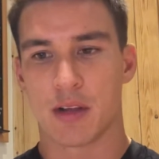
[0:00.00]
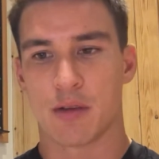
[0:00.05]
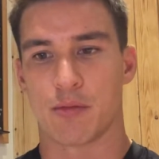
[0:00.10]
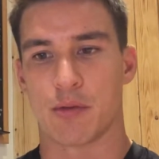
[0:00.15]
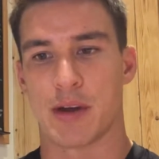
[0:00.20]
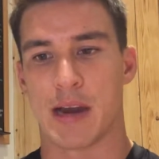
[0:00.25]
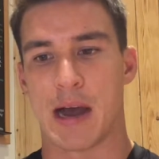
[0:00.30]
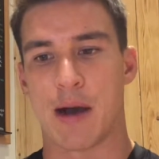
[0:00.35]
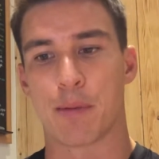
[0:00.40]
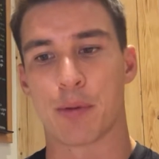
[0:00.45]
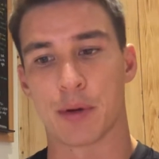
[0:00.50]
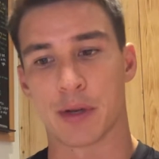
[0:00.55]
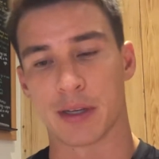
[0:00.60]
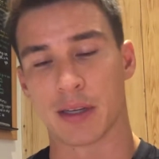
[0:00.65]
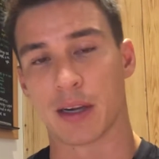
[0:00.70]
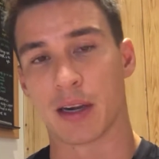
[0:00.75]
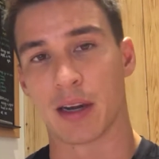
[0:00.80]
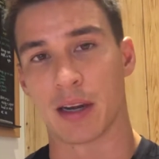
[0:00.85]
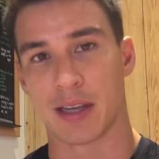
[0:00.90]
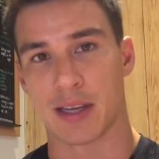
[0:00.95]
We're now
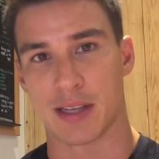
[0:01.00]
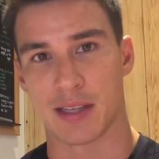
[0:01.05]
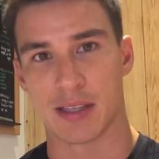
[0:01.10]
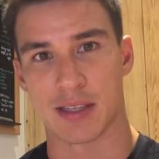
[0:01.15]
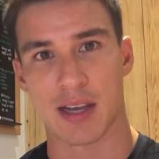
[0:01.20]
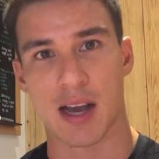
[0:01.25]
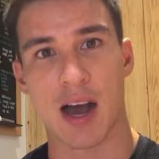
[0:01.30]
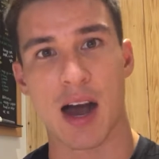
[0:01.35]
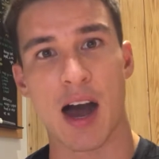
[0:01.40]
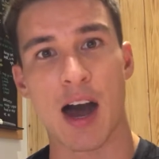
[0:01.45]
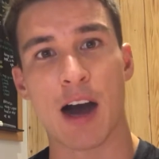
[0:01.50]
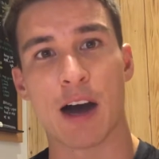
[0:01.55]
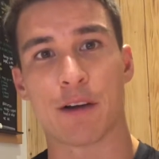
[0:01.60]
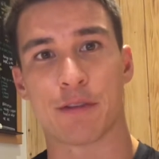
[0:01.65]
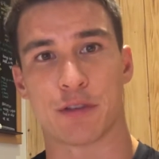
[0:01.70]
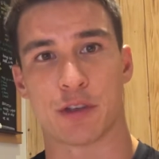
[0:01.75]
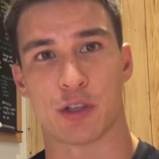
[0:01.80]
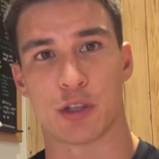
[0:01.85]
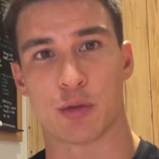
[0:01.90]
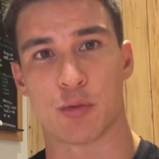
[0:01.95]
putting cleans
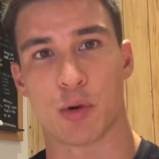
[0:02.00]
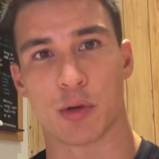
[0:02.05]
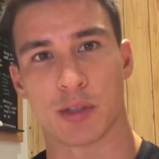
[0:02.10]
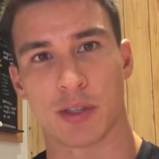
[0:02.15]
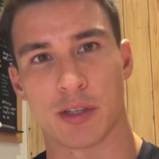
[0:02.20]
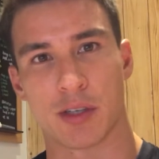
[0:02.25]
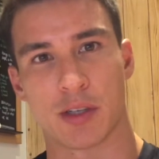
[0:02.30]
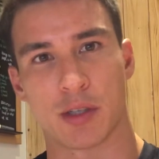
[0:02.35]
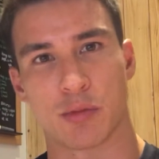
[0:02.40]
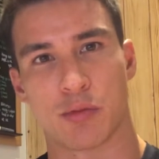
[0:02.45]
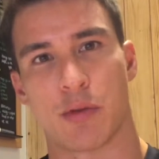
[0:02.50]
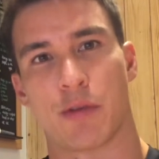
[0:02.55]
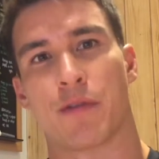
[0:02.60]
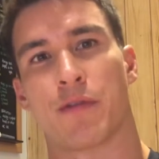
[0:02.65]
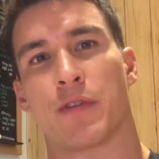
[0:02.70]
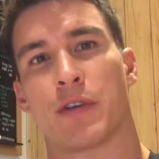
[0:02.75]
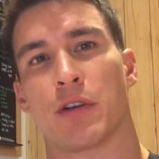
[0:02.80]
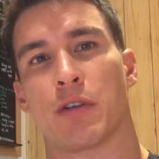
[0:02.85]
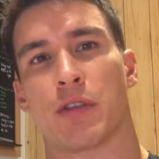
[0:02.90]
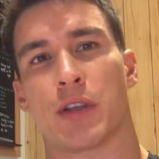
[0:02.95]
after squatting because we
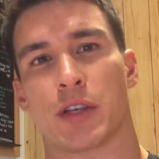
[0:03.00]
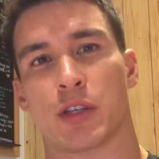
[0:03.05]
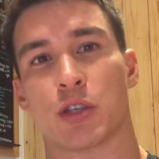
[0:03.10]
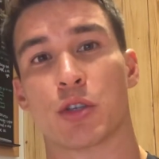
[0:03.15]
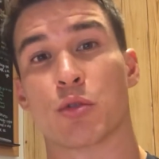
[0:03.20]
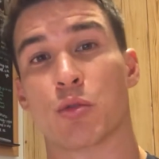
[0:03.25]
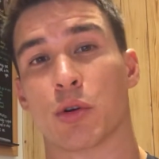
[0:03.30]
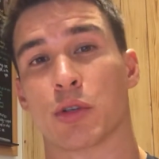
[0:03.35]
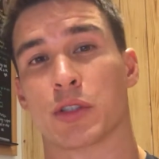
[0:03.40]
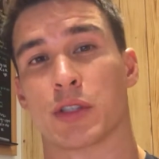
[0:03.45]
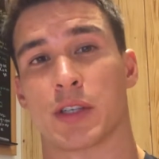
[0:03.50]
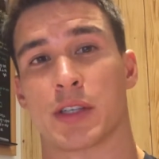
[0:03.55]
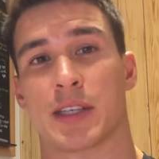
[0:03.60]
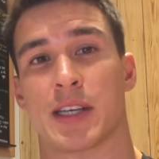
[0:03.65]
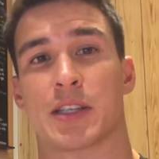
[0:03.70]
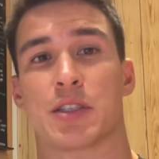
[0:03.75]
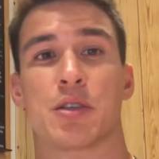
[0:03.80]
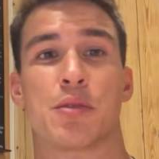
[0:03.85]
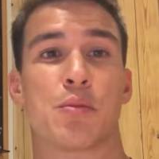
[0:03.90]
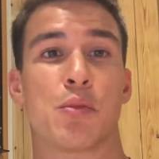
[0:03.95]
feel that squatting is
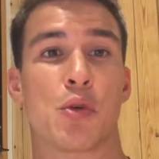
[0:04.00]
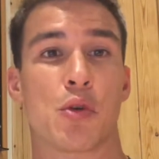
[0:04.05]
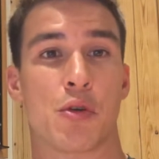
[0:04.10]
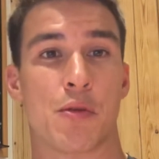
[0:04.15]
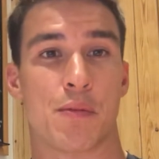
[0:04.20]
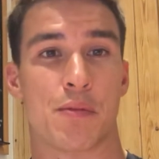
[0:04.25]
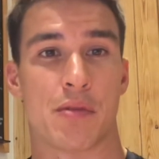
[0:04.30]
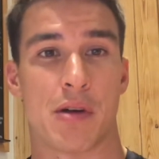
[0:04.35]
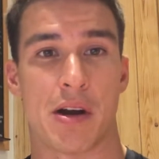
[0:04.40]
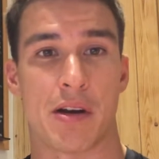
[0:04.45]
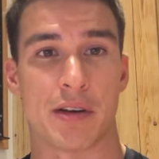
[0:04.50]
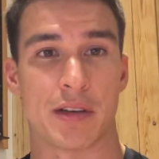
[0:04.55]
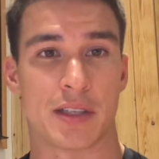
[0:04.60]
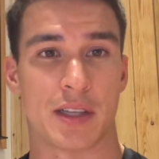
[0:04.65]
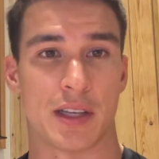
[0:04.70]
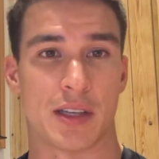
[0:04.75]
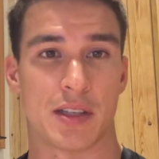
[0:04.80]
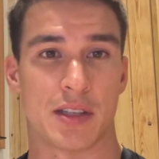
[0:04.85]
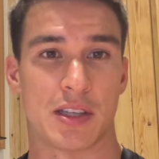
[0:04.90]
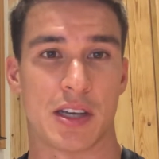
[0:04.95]
actually more a
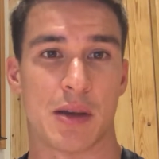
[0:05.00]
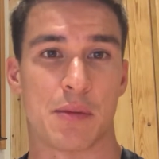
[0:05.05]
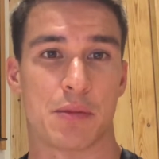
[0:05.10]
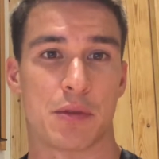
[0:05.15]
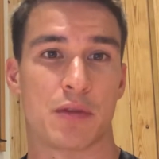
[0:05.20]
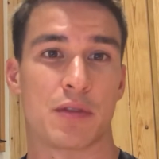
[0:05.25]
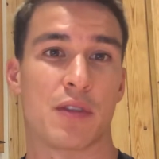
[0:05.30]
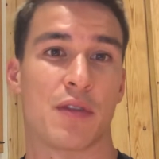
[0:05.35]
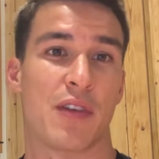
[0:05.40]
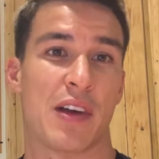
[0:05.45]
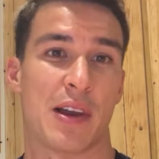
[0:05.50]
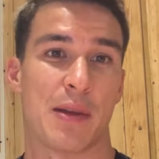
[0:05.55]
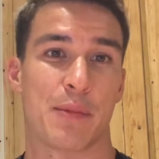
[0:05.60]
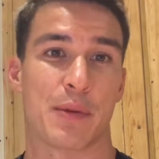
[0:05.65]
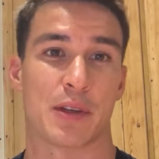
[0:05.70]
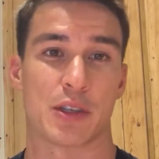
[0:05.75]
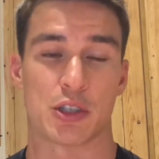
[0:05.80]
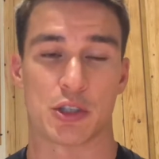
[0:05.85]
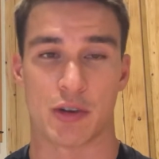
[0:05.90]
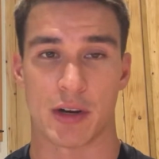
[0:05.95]
priority in terms of
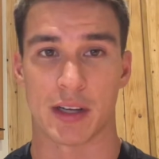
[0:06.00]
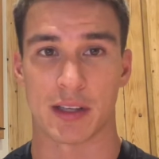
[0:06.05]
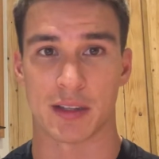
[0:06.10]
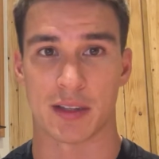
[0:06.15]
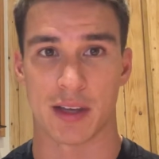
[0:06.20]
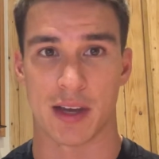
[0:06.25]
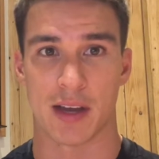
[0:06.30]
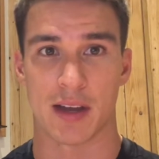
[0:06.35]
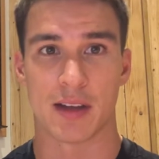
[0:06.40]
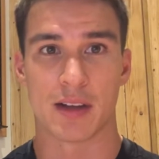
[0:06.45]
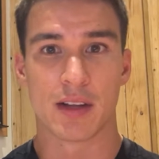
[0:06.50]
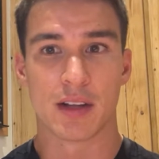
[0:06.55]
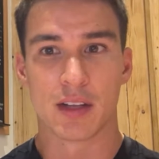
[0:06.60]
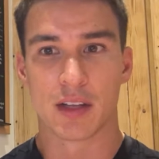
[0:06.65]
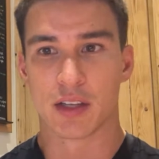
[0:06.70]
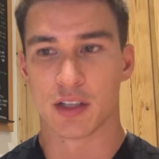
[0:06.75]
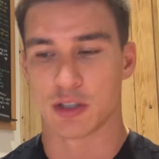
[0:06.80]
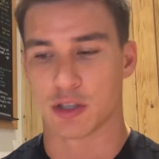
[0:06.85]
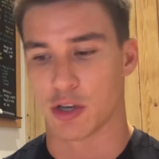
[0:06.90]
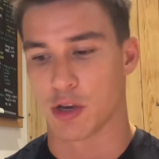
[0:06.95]
developing strength there.
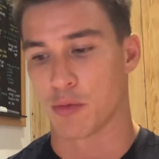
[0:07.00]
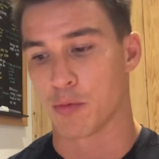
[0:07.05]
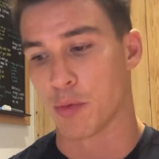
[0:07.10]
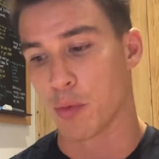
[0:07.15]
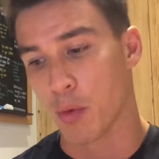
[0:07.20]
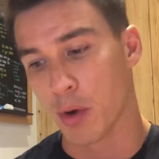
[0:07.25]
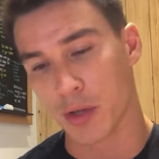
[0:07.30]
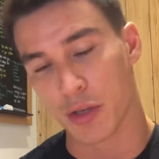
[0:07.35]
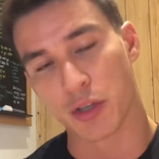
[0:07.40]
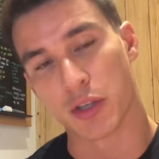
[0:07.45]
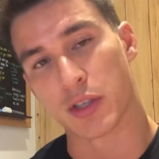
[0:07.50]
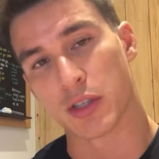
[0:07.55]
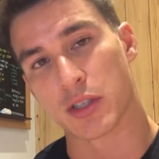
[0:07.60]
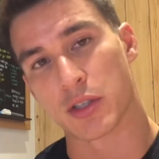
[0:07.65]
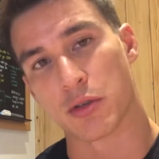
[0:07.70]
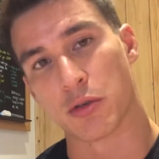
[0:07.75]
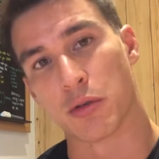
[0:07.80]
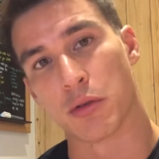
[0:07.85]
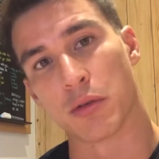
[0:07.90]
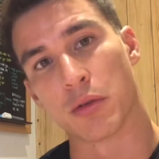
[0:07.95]
So we want you to
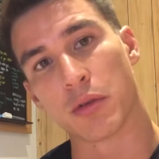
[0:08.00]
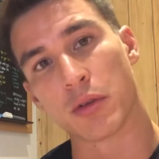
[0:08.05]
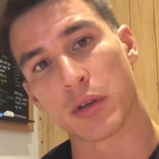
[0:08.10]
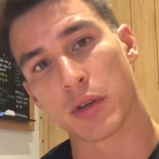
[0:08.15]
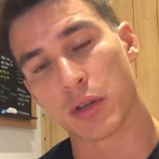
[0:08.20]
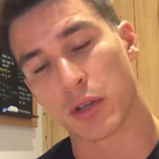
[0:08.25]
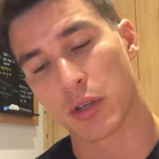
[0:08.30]
still